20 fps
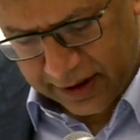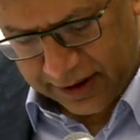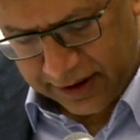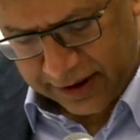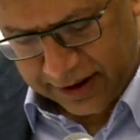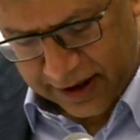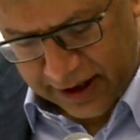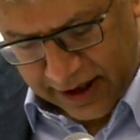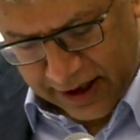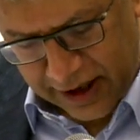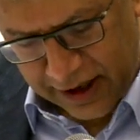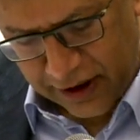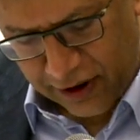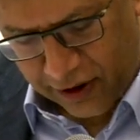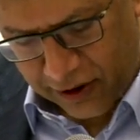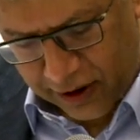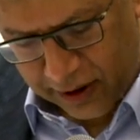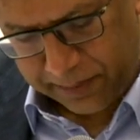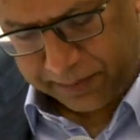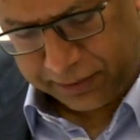They
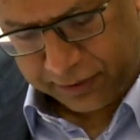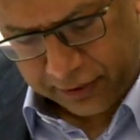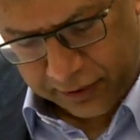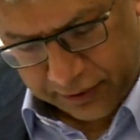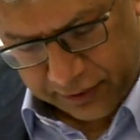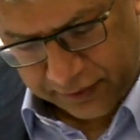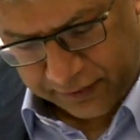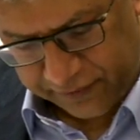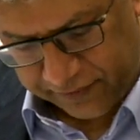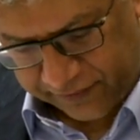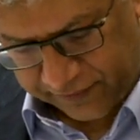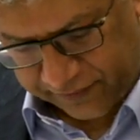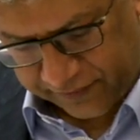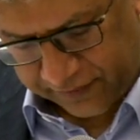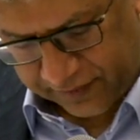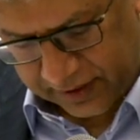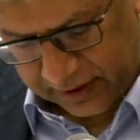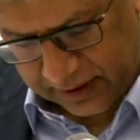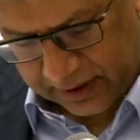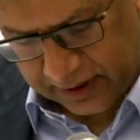are
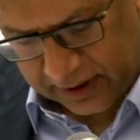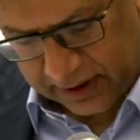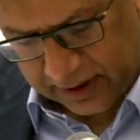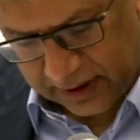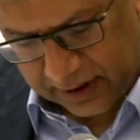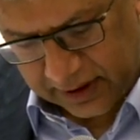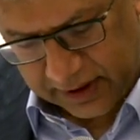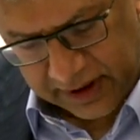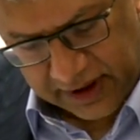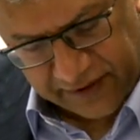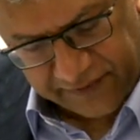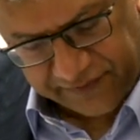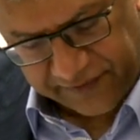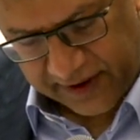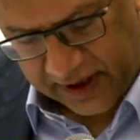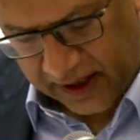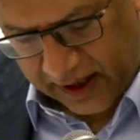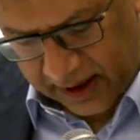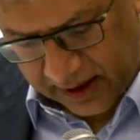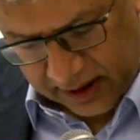proof, if
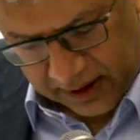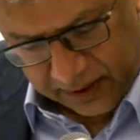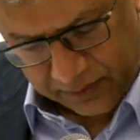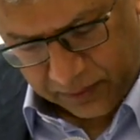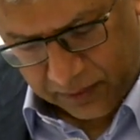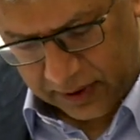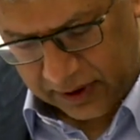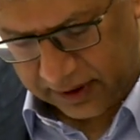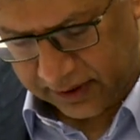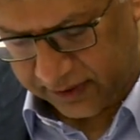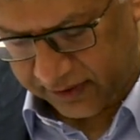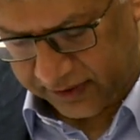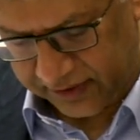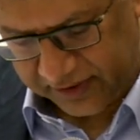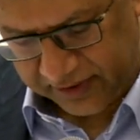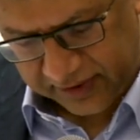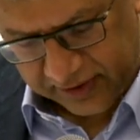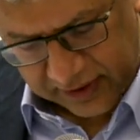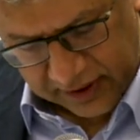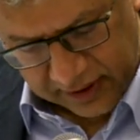anyone
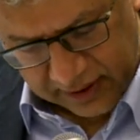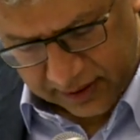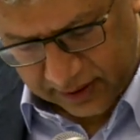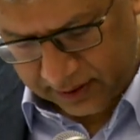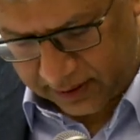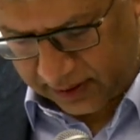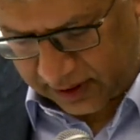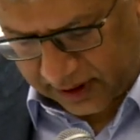still